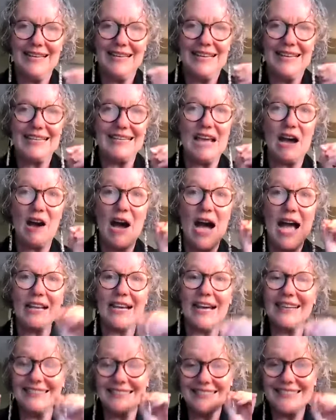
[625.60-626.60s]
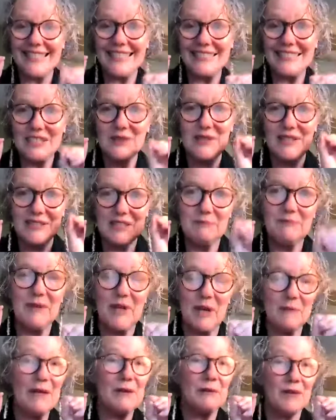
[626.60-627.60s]
and now i got a chance to
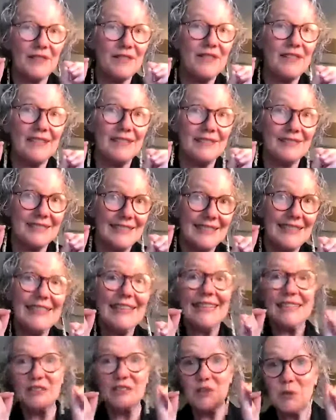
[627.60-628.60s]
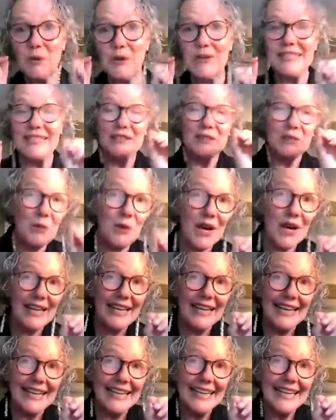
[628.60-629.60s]
experiment with this in
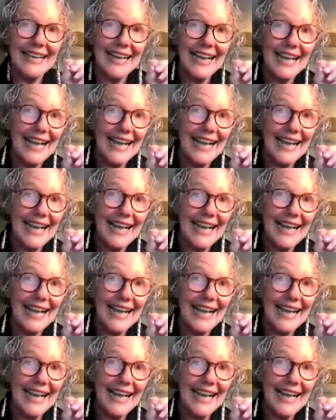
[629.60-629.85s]
2020